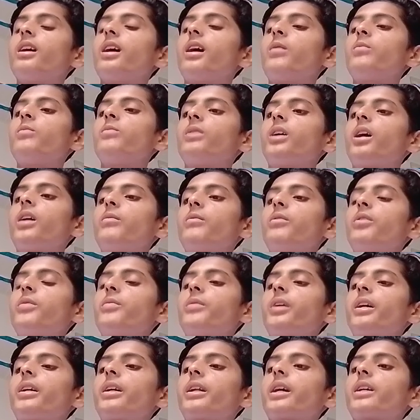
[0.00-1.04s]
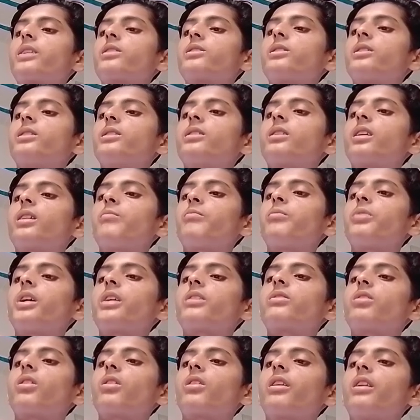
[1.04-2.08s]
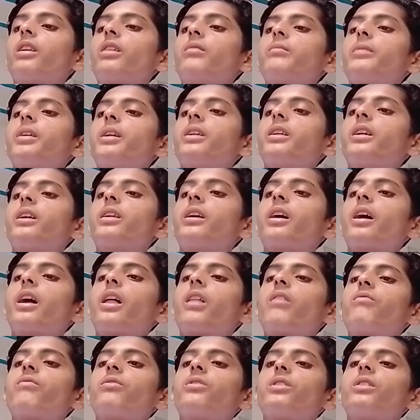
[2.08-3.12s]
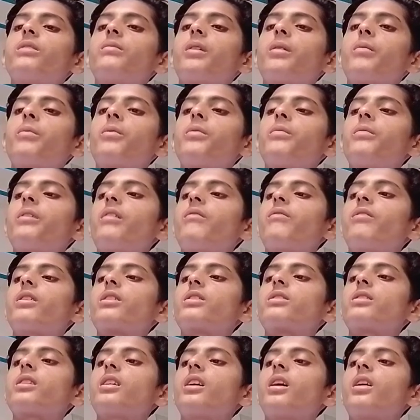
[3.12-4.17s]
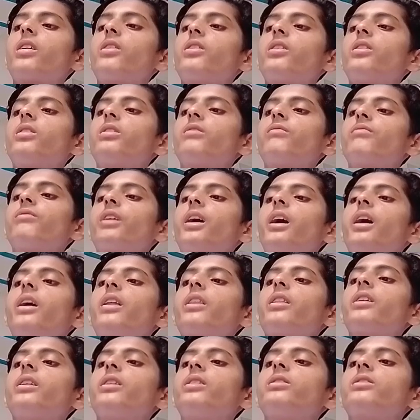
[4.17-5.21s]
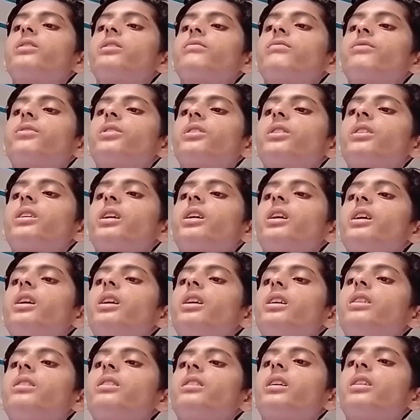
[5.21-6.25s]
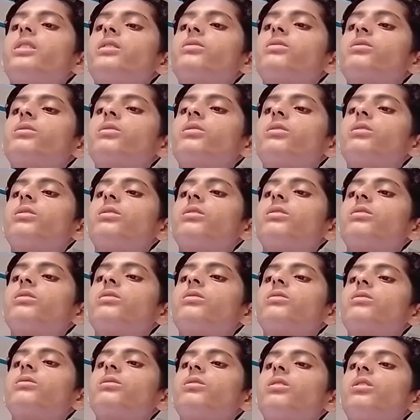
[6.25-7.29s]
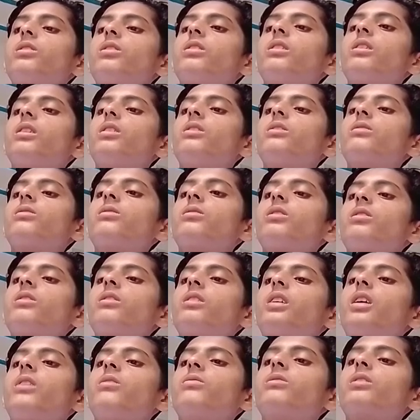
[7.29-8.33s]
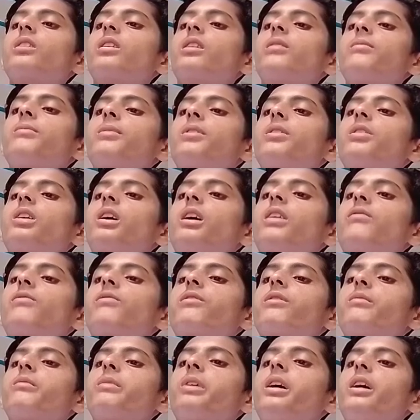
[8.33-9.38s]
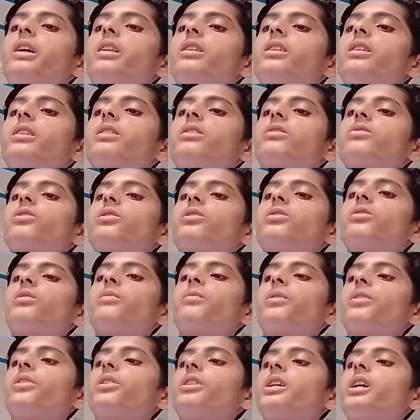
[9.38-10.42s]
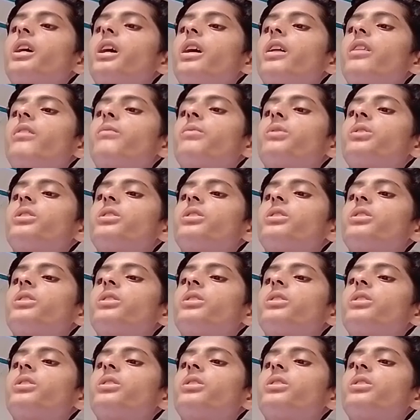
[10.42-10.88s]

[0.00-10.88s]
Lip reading: Amoeba takes in complex organic matter as food. Amoeba first identifies its food, then throws out a number of small pseudopodia.